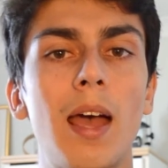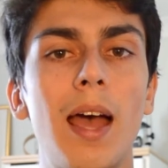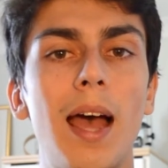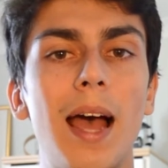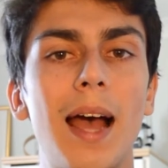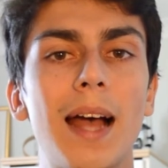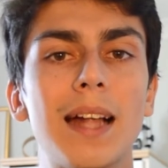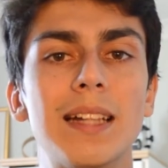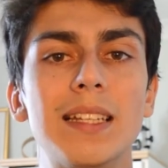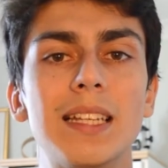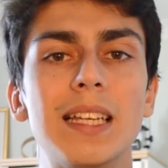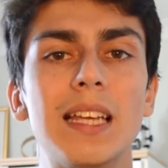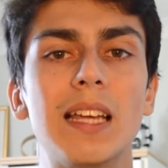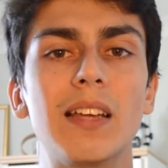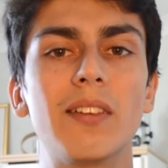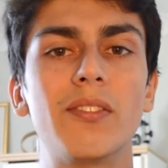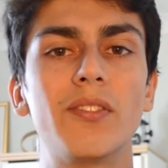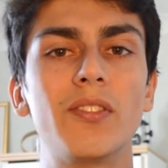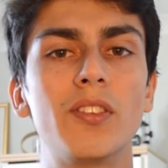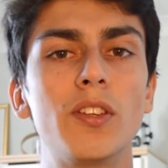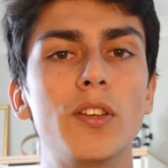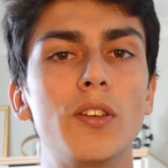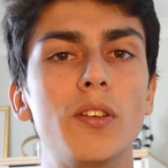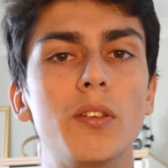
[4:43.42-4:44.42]
And
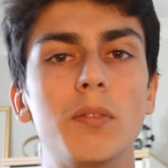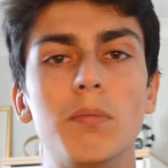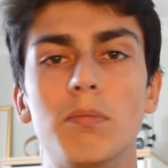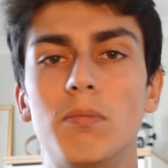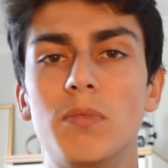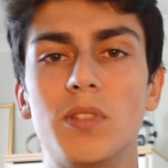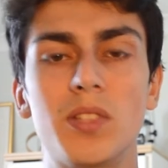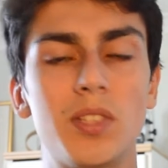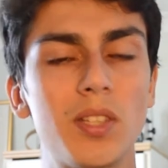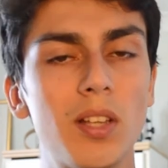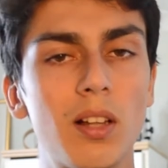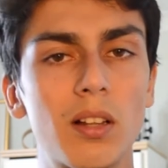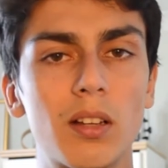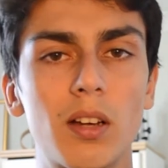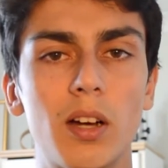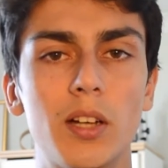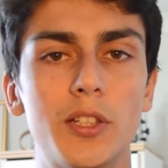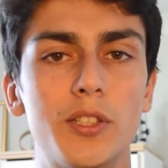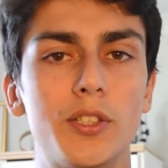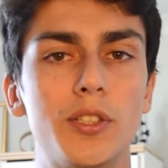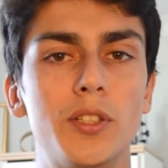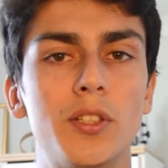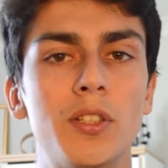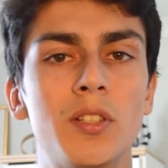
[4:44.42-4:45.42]
if you still
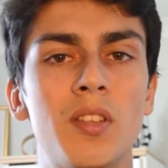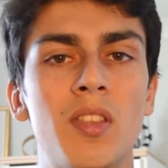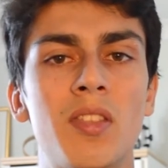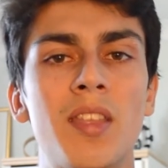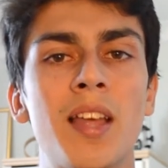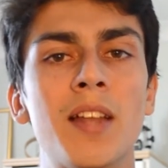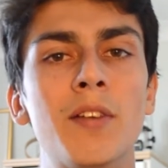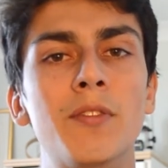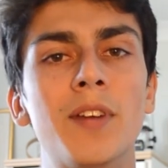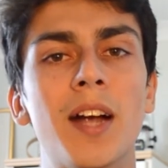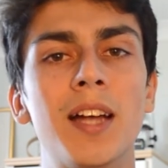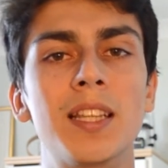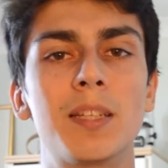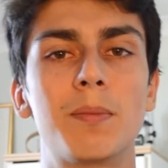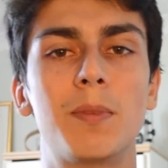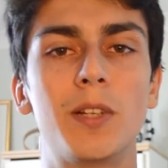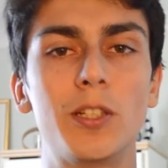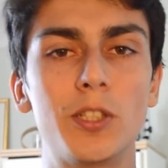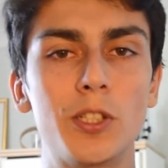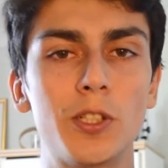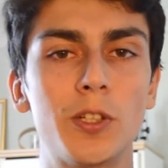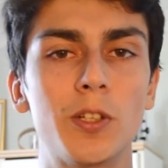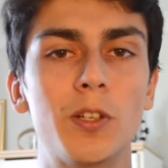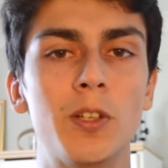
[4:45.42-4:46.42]
can't choose, then randomly
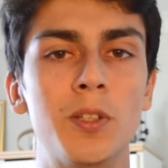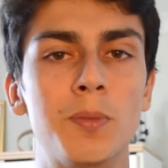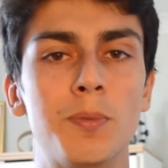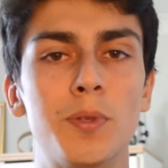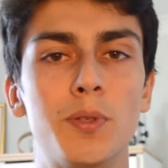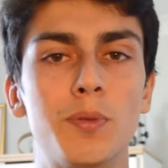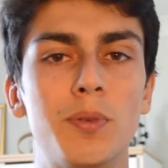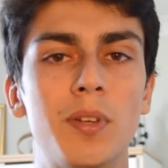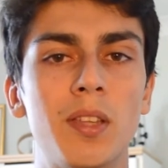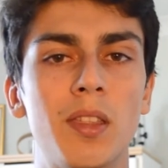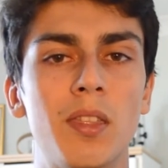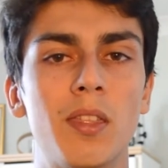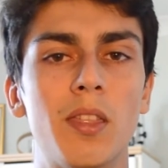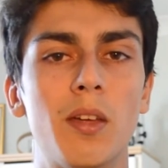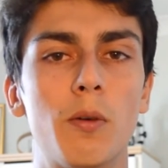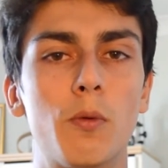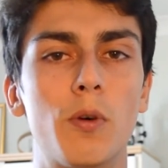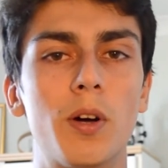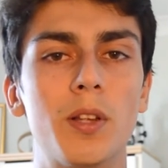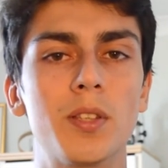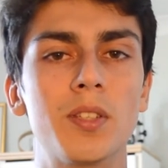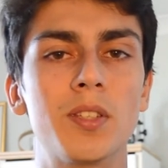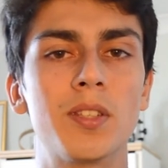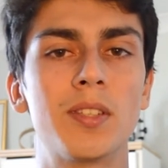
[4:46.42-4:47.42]
choose between the
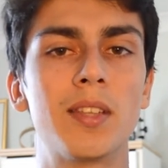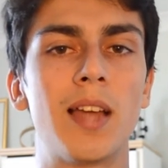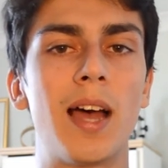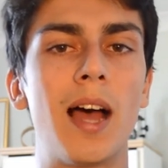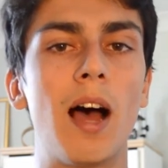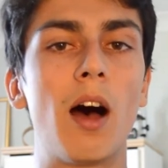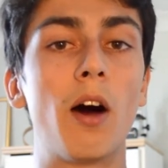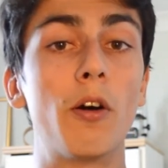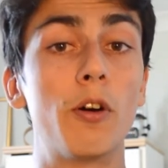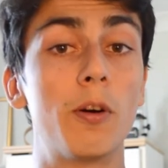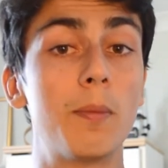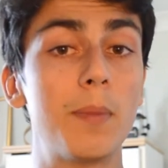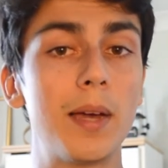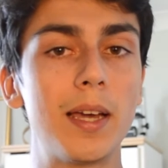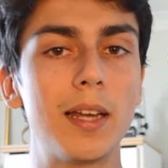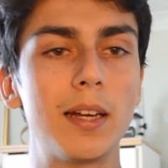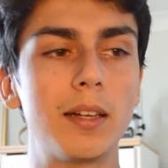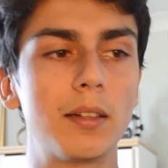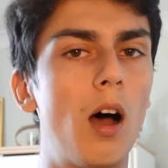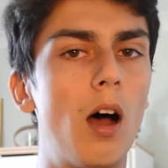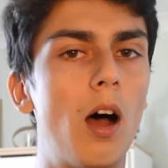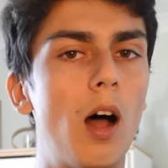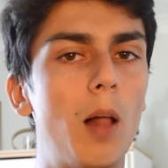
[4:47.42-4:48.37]
ones that are remaining.